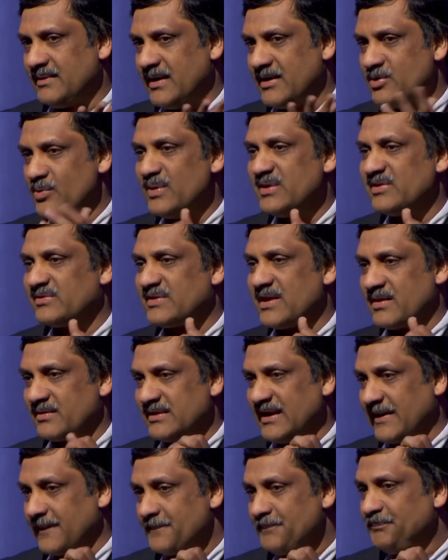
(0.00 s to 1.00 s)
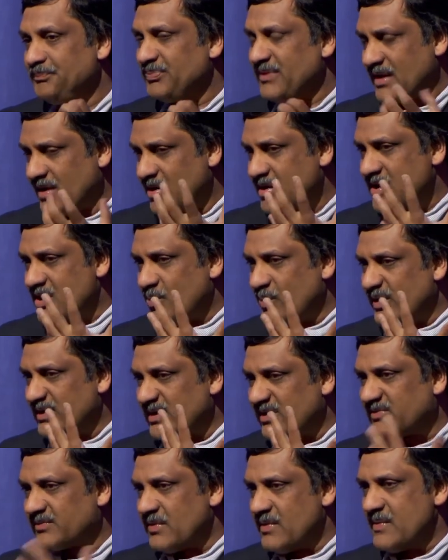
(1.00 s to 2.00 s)
doing this kind of thing. We
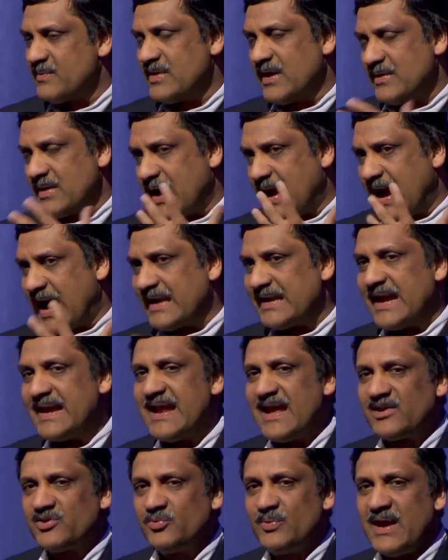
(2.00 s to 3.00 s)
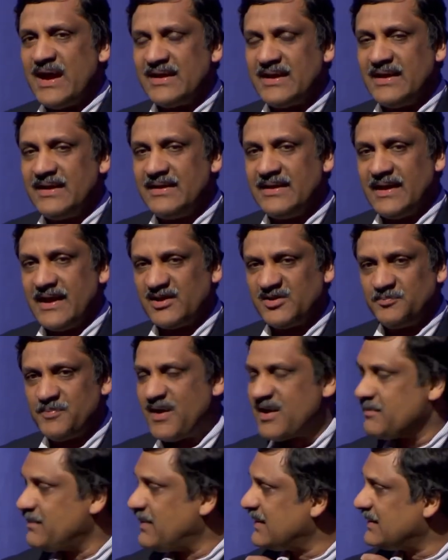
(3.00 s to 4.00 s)
just at edX we had an
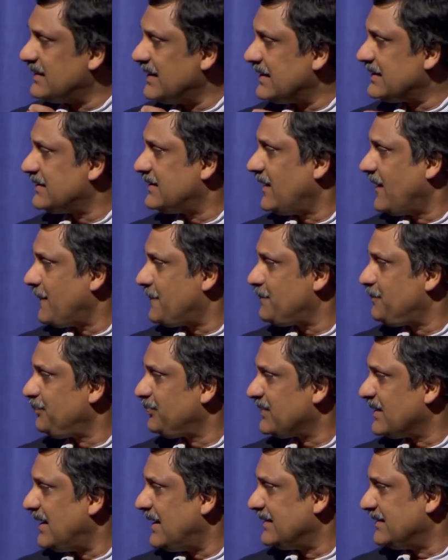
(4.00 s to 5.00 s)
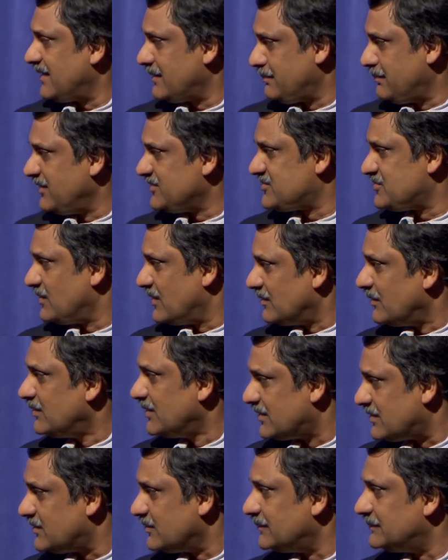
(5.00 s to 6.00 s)
experiment that that Mitch you
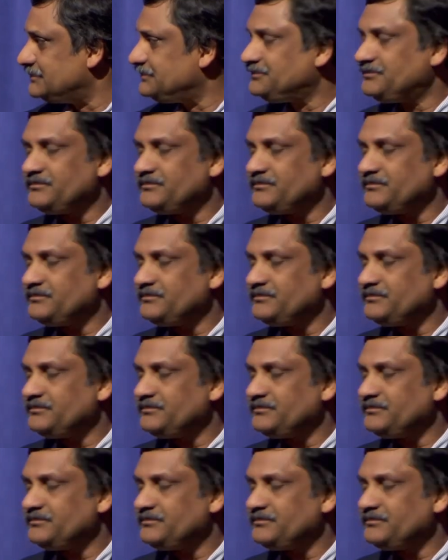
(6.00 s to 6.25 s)
alluded to,